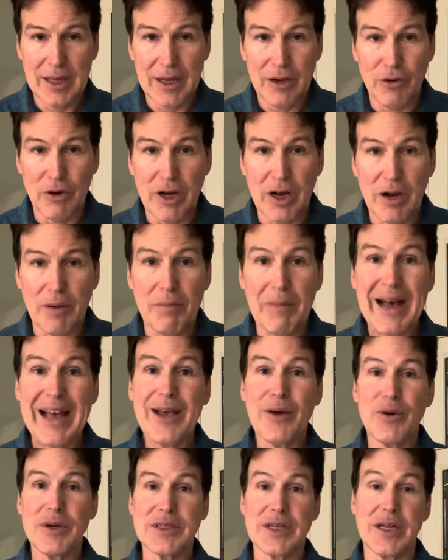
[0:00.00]
Well,
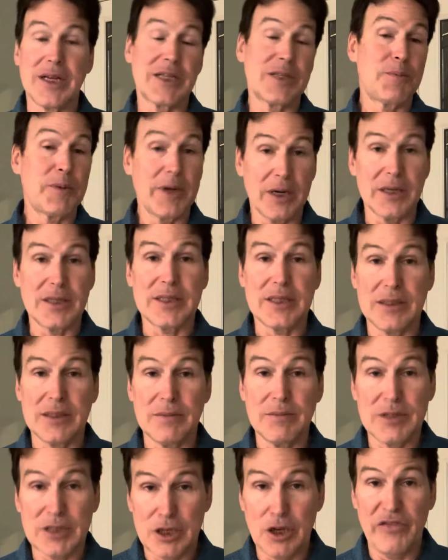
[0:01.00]
Mike was an
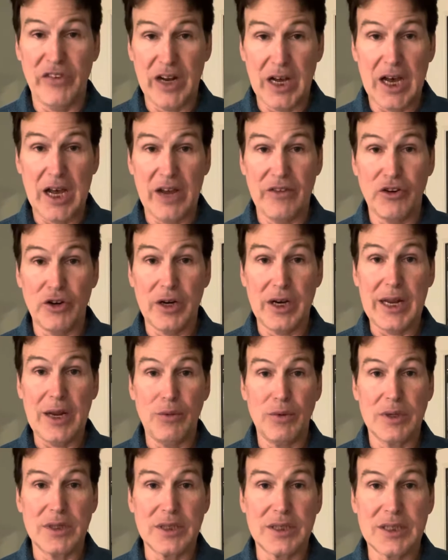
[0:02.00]
experienced scuba diver. He
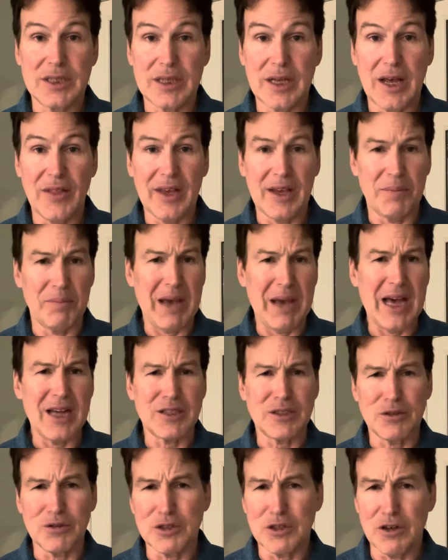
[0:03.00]
was, I think,
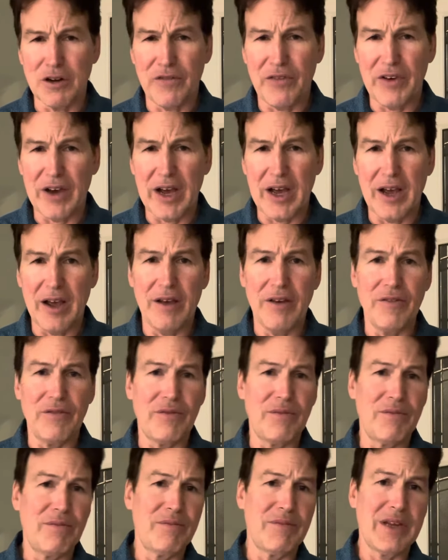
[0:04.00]
master certified
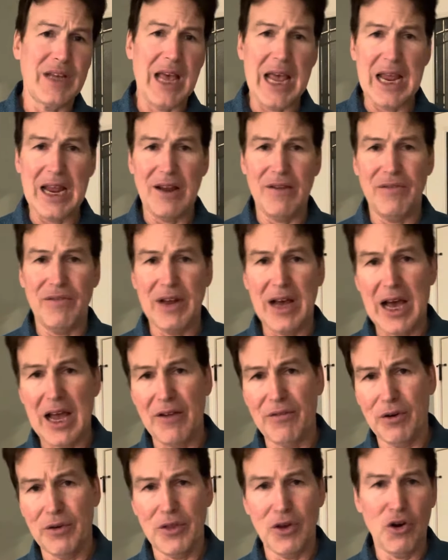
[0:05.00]
cave
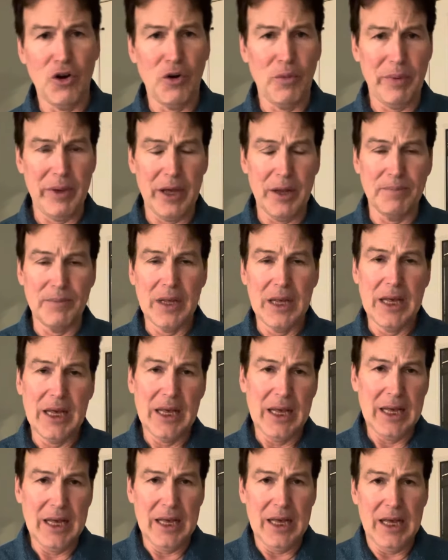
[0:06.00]
diver, the whole bit.
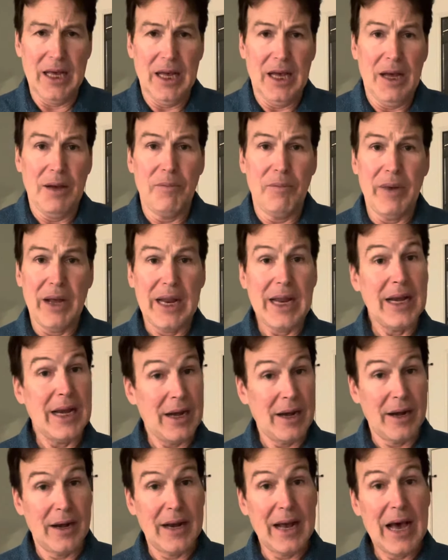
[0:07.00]
But he
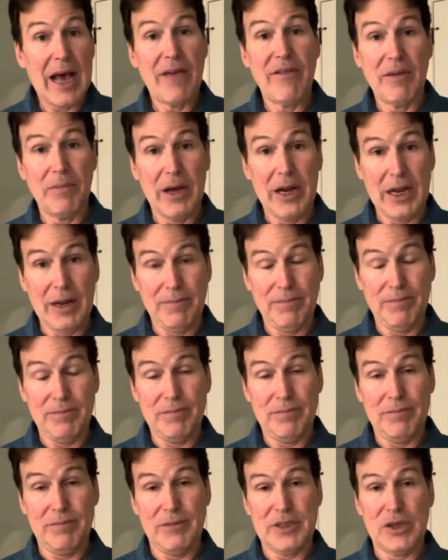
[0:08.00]
needed a diving buddy.
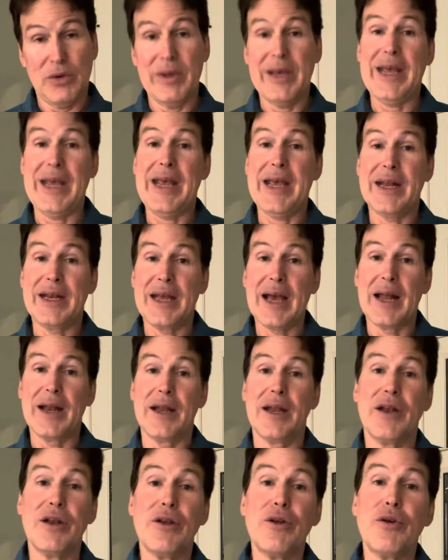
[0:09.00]
So he had gotten
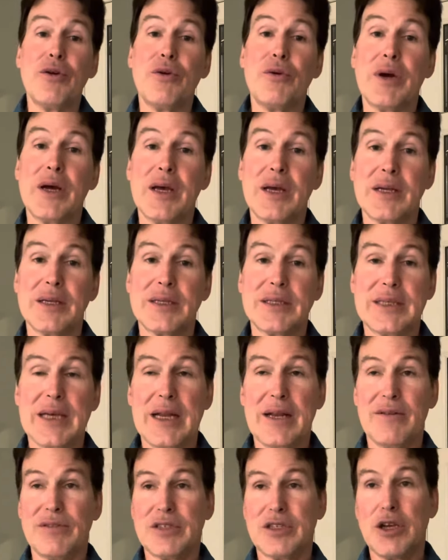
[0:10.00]
a new set
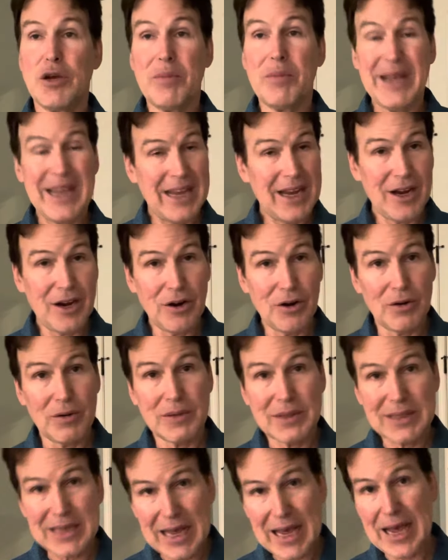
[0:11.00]
of scuba gear,
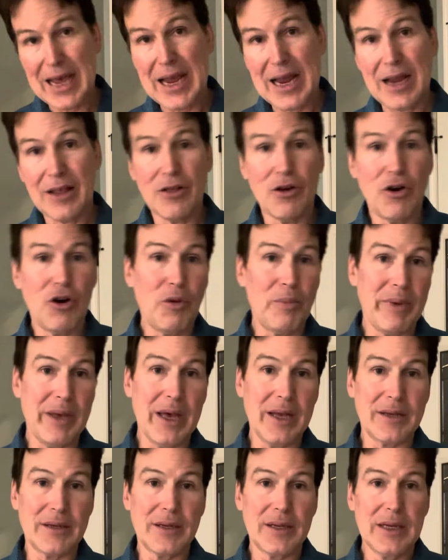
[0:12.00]
tank, the whole
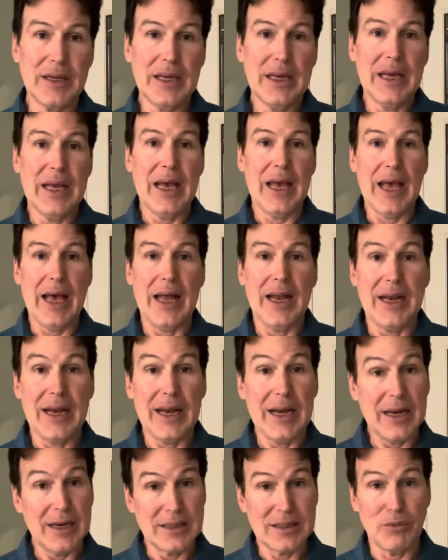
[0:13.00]
bit, and
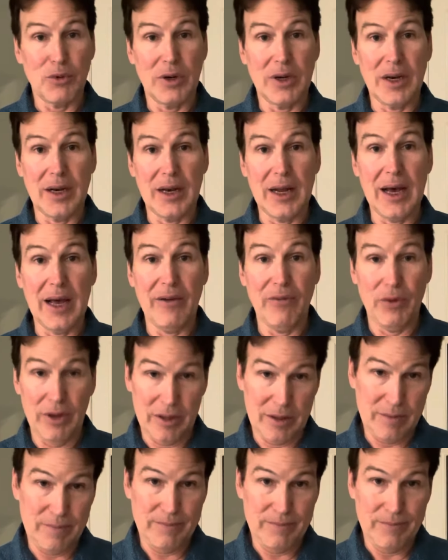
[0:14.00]
needed someone to dive with.